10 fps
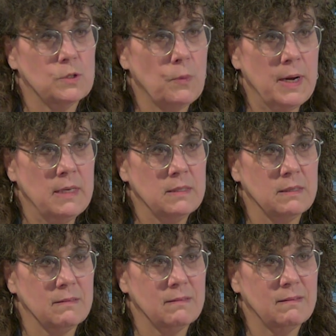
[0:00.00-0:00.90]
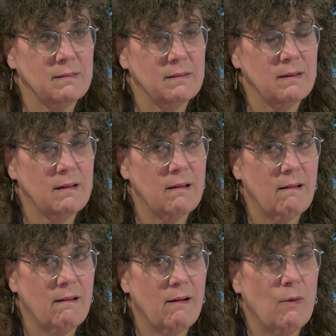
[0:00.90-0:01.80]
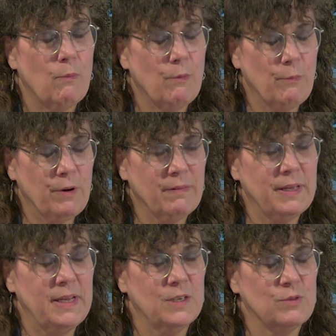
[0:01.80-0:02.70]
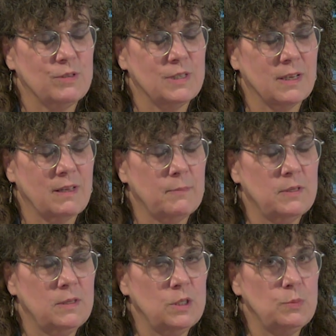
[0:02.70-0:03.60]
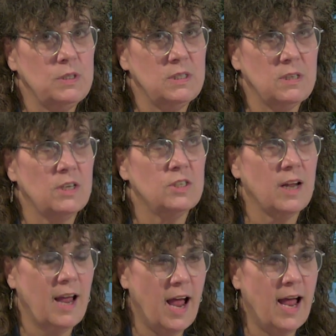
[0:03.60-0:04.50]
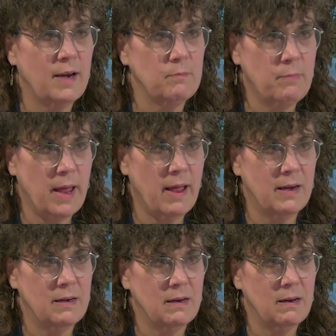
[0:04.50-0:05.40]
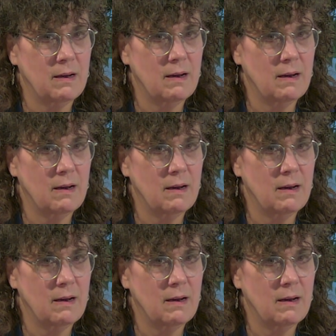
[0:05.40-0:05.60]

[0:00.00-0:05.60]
Scranton were really interesting. I mean, this was such a hotbed